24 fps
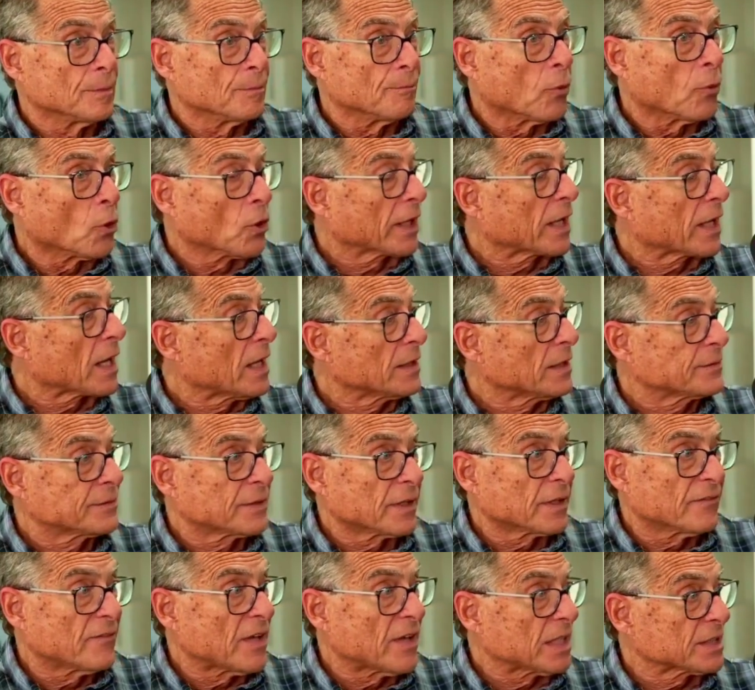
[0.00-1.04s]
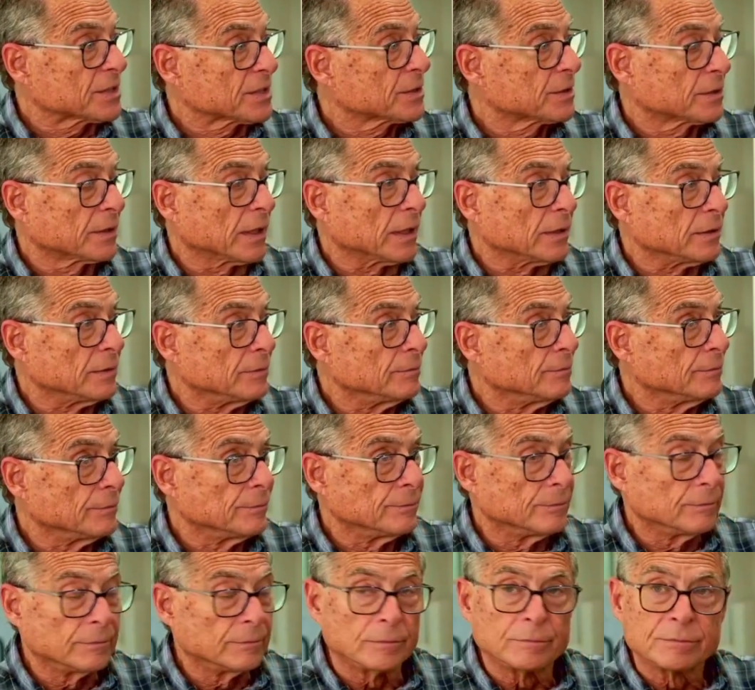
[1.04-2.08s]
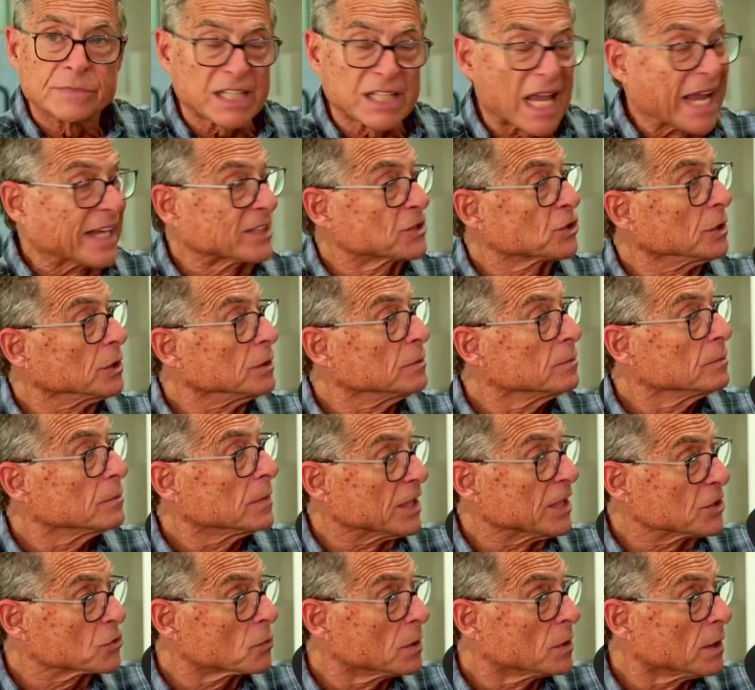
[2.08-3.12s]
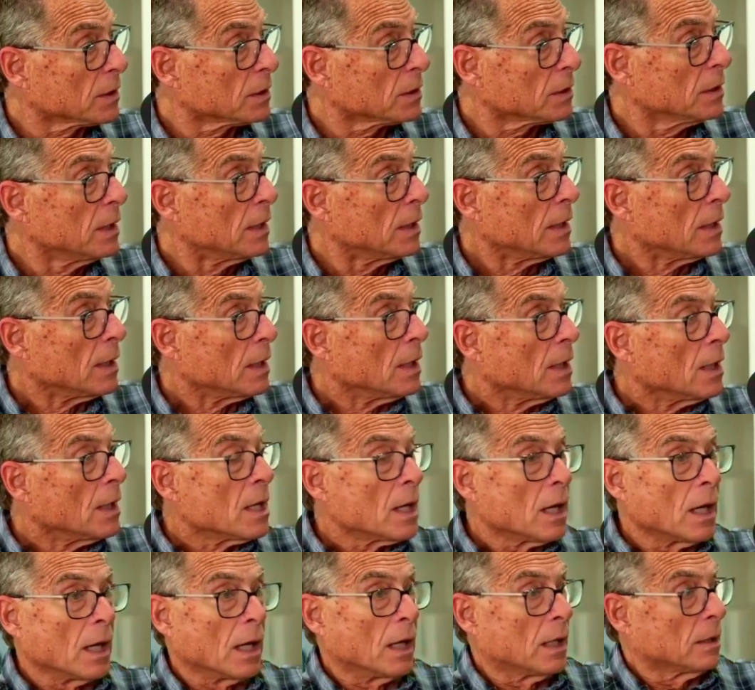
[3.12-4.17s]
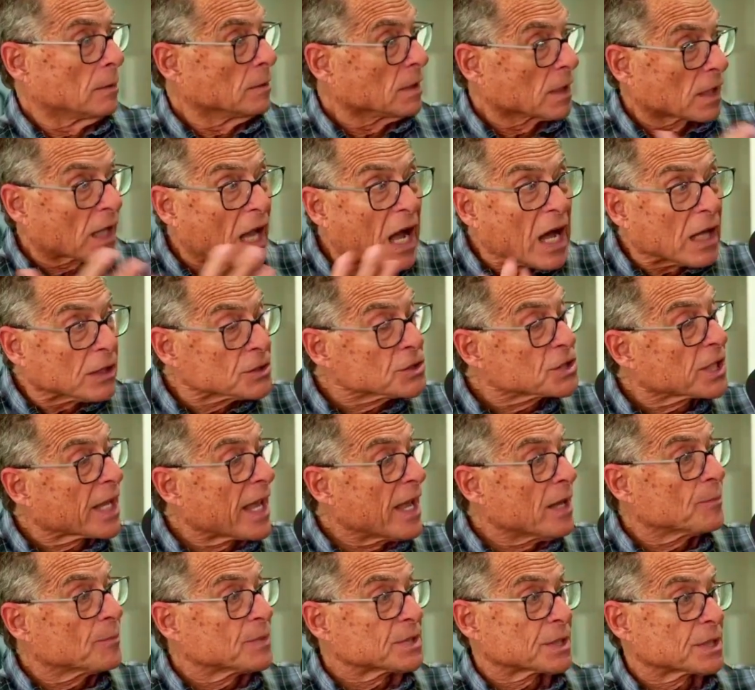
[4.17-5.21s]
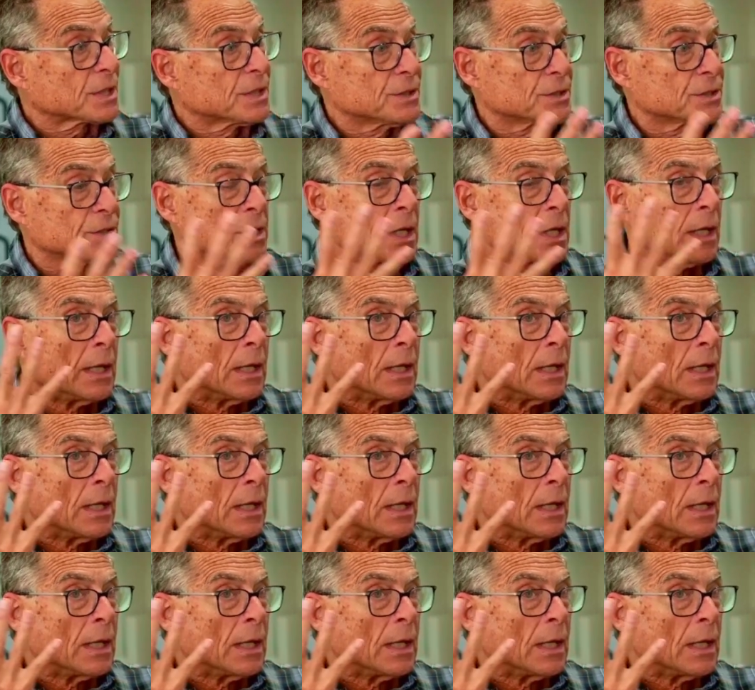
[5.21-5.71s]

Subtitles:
boycott, divest, and sanction Israel. On college campuses,